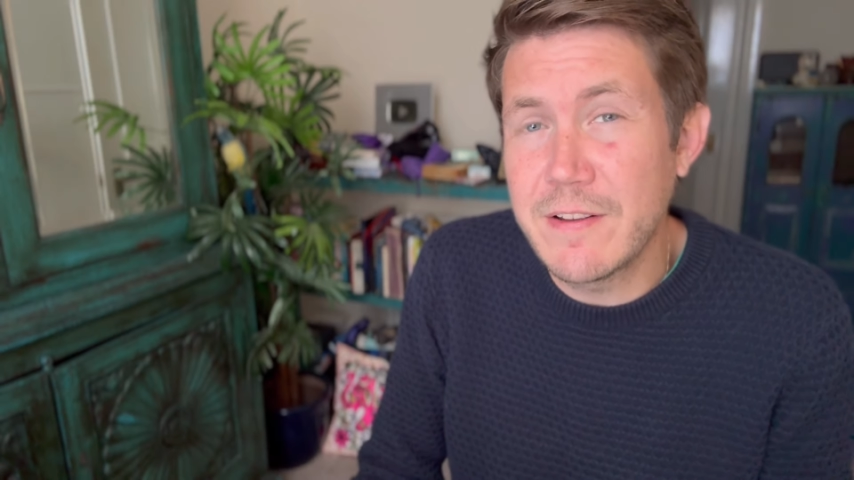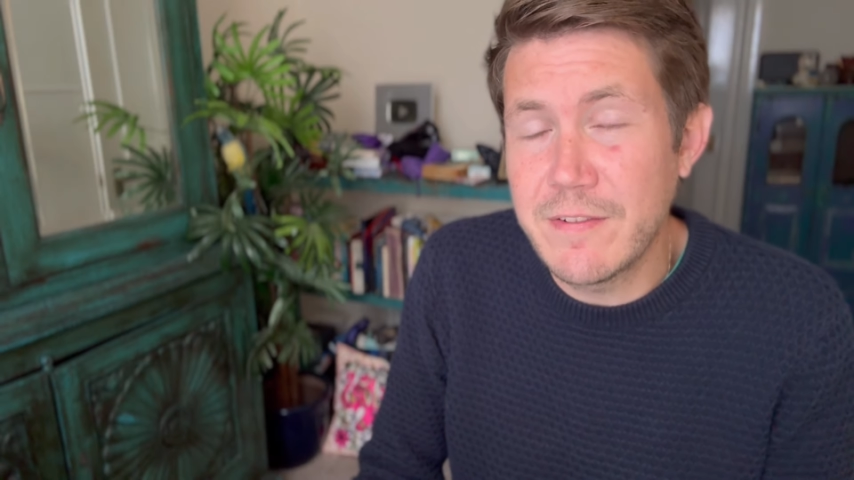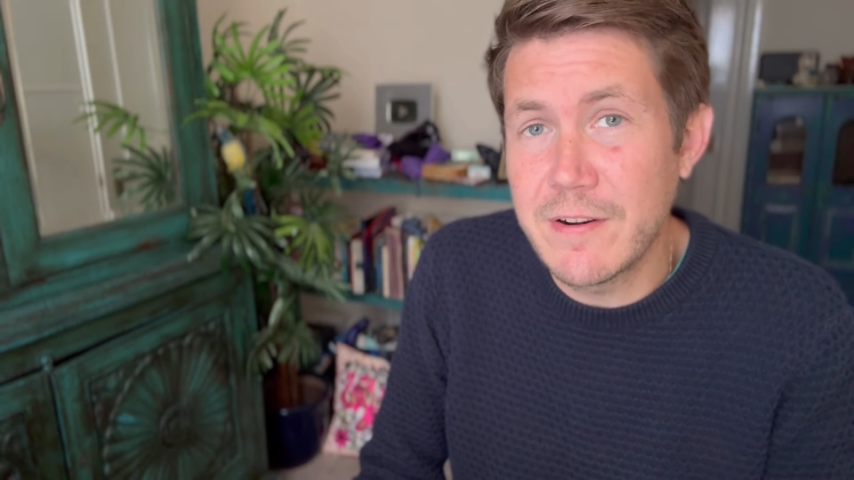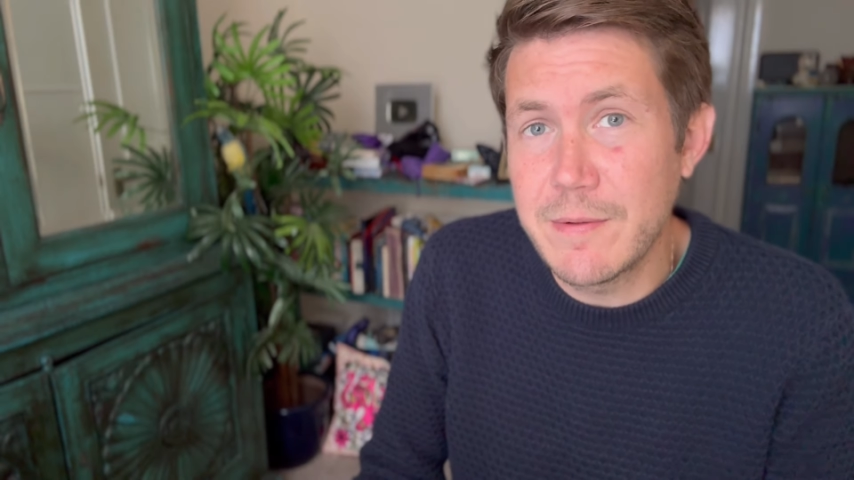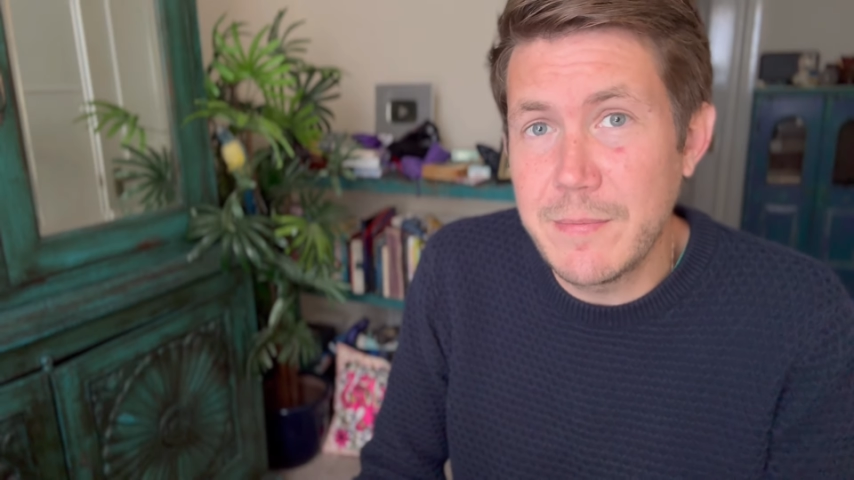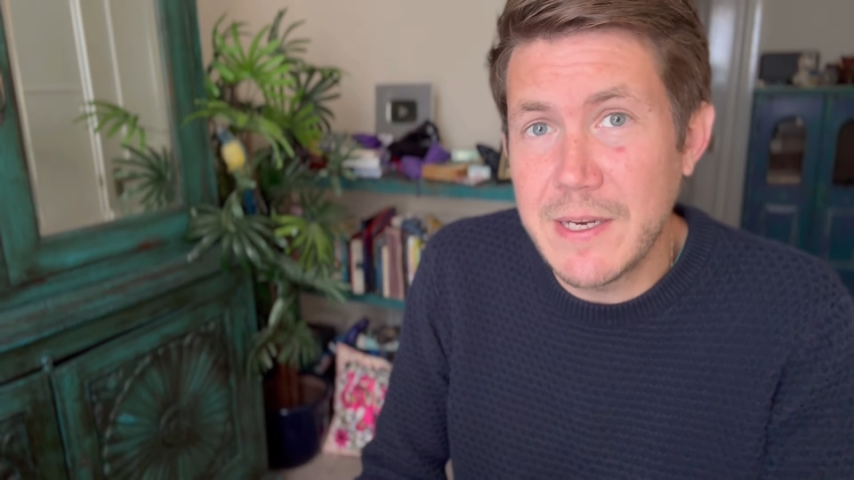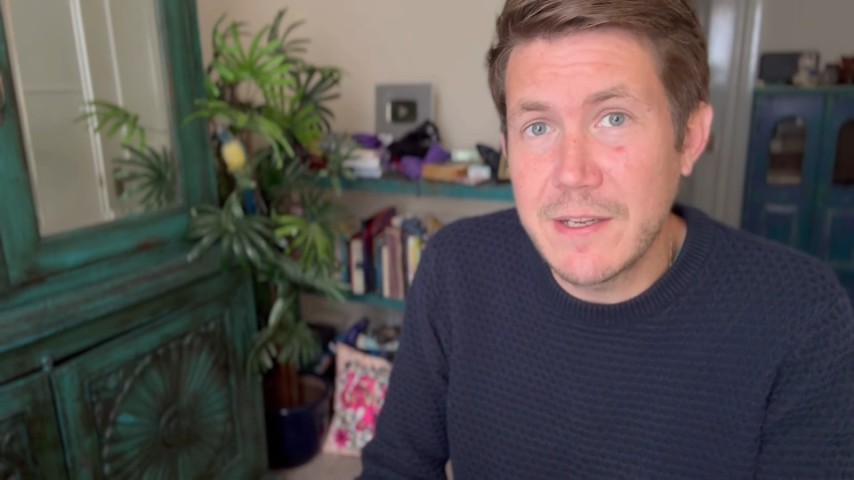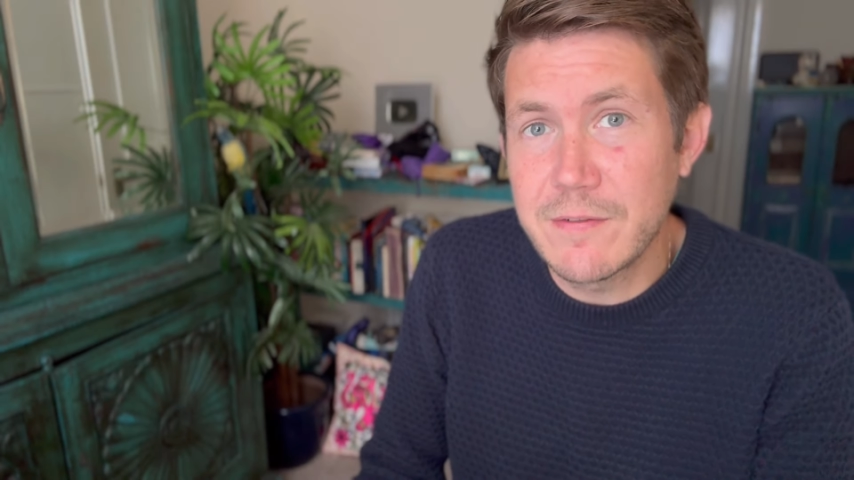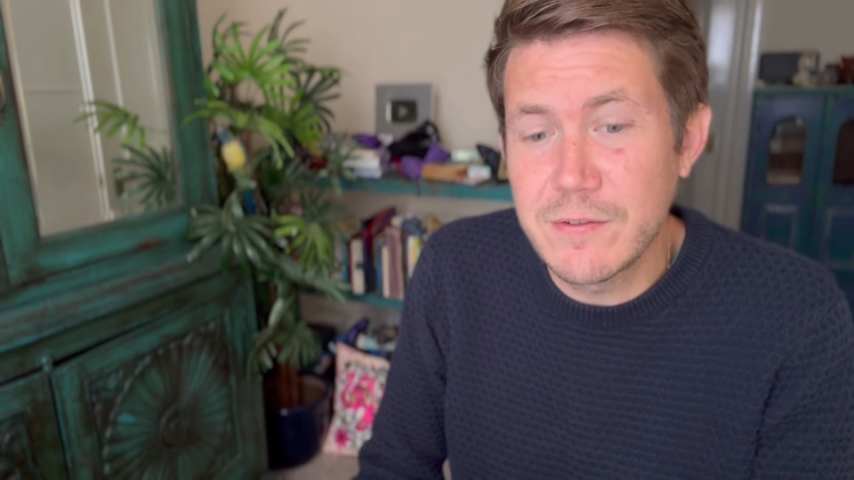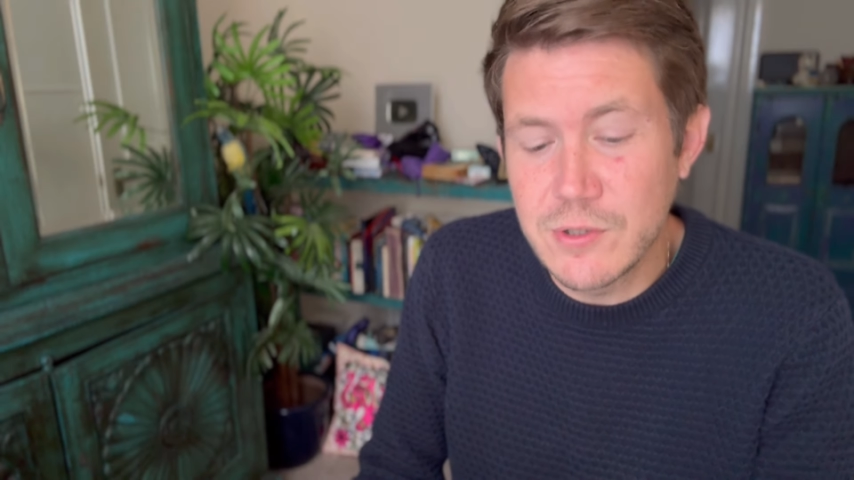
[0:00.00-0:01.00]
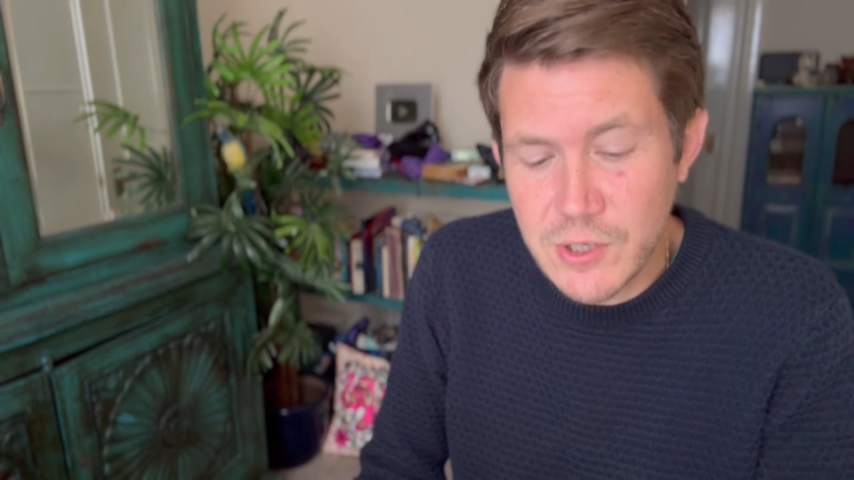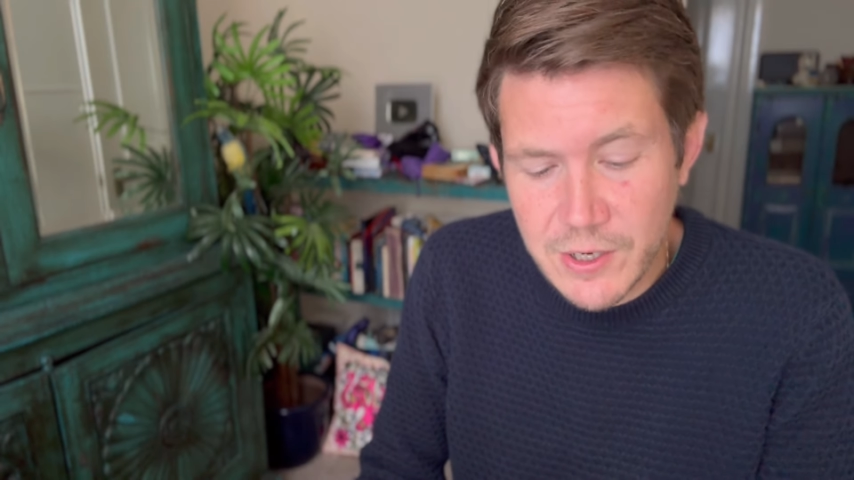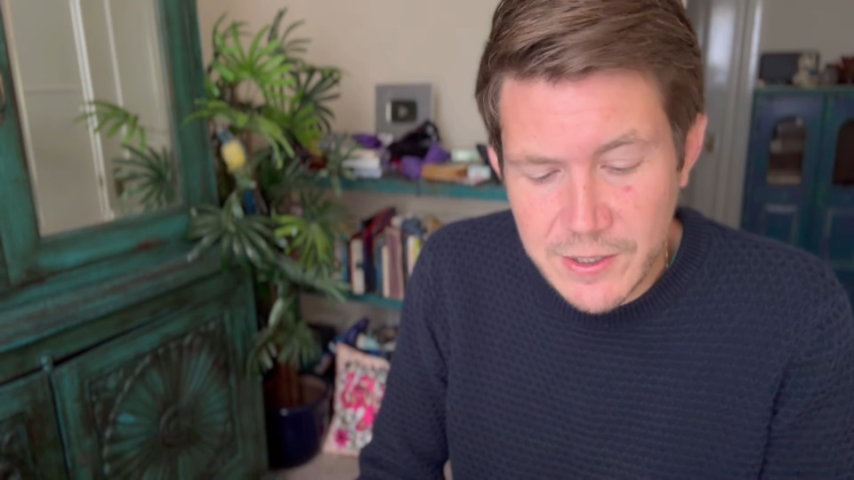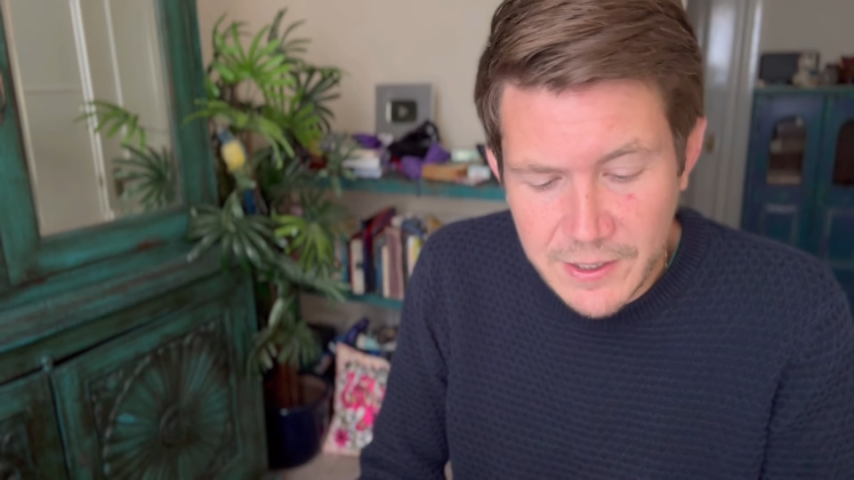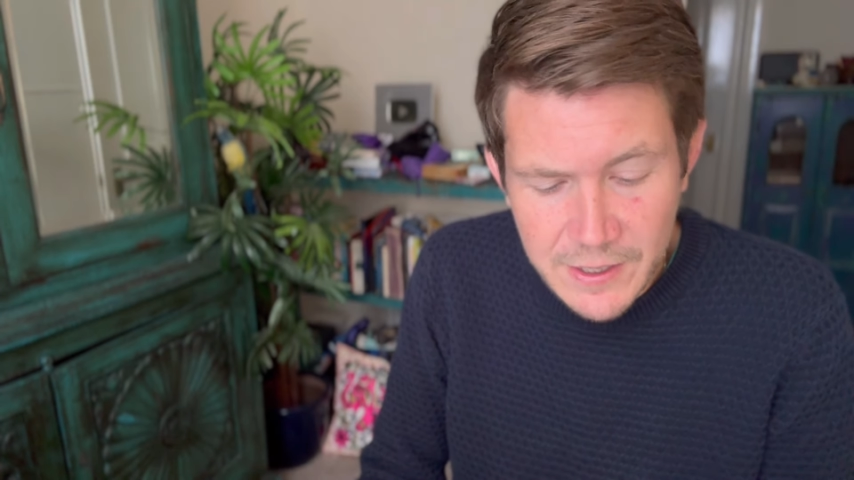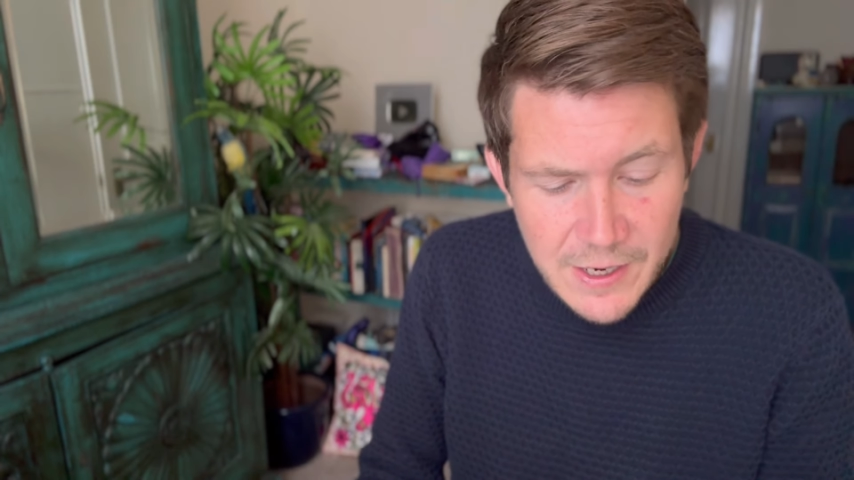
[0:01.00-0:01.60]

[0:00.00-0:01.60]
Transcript: very meaningful journey.